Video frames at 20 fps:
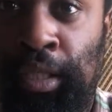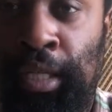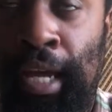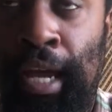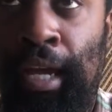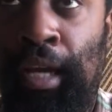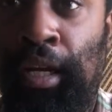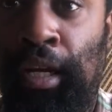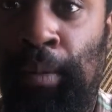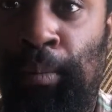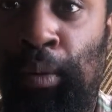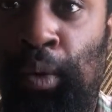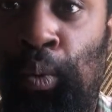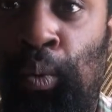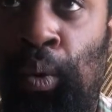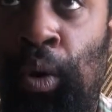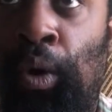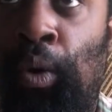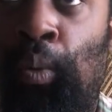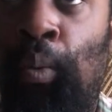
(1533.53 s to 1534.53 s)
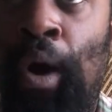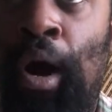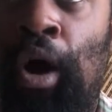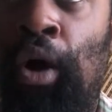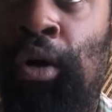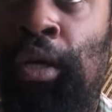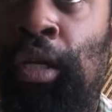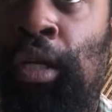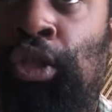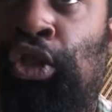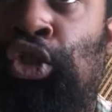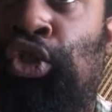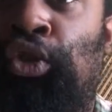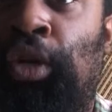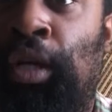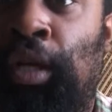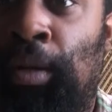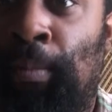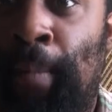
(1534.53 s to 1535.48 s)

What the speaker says: attacking them, a stray.